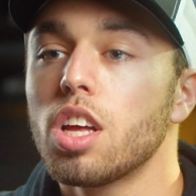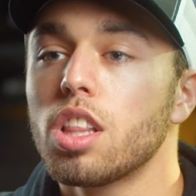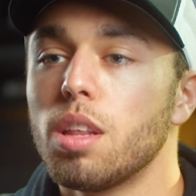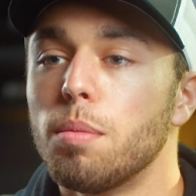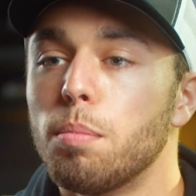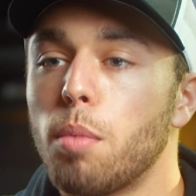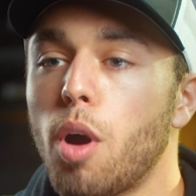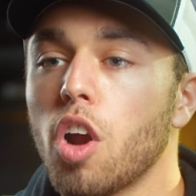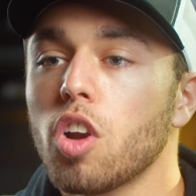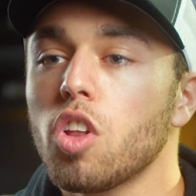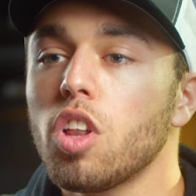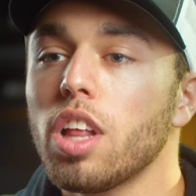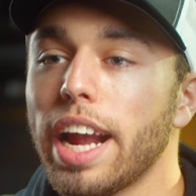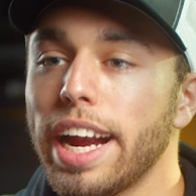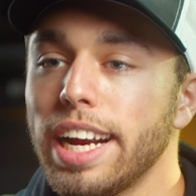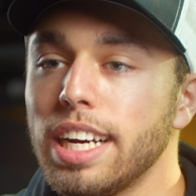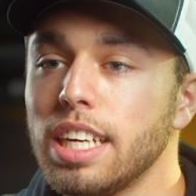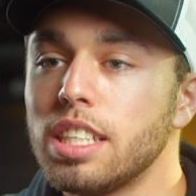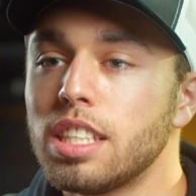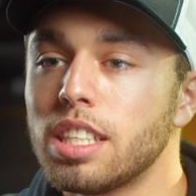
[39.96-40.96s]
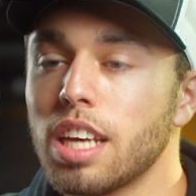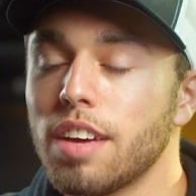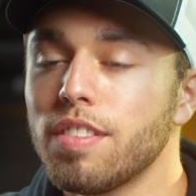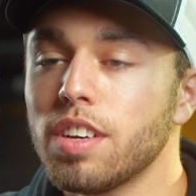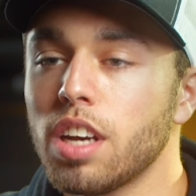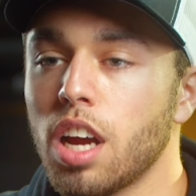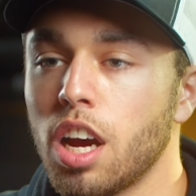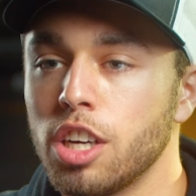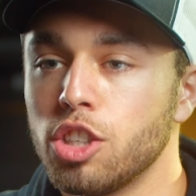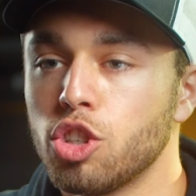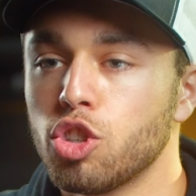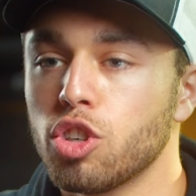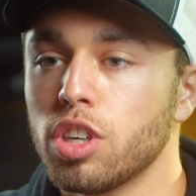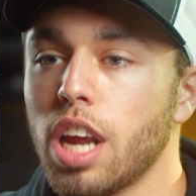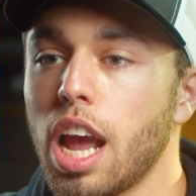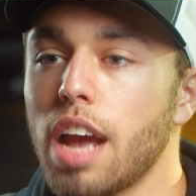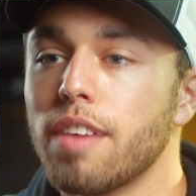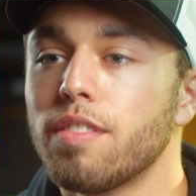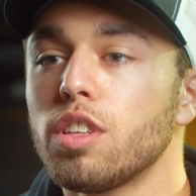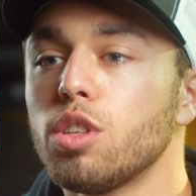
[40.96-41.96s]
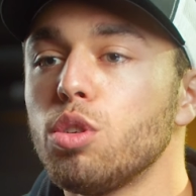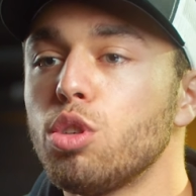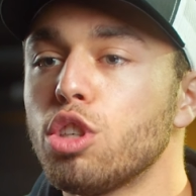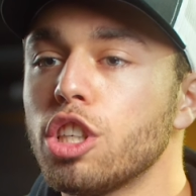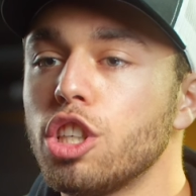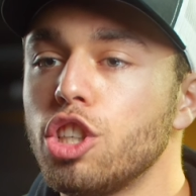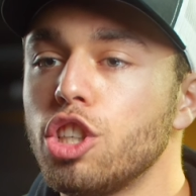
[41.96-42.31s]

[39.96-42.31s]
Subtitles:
The Model 8700 Evolution